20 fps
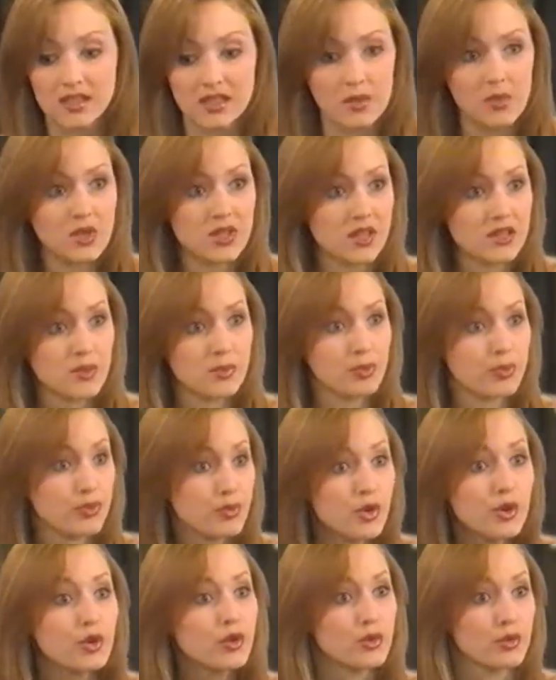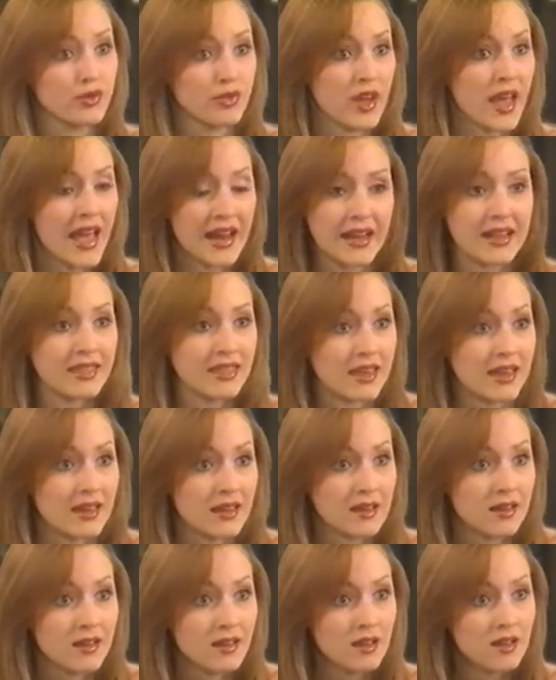someone doesn't prove
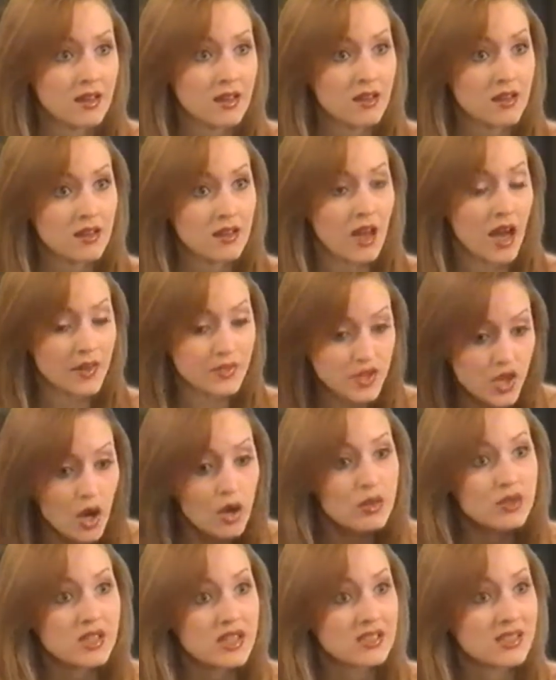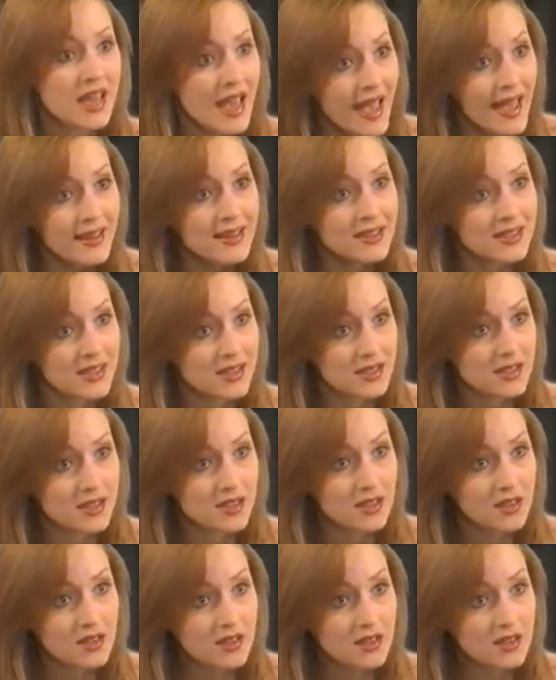anything. I've chosen to end it.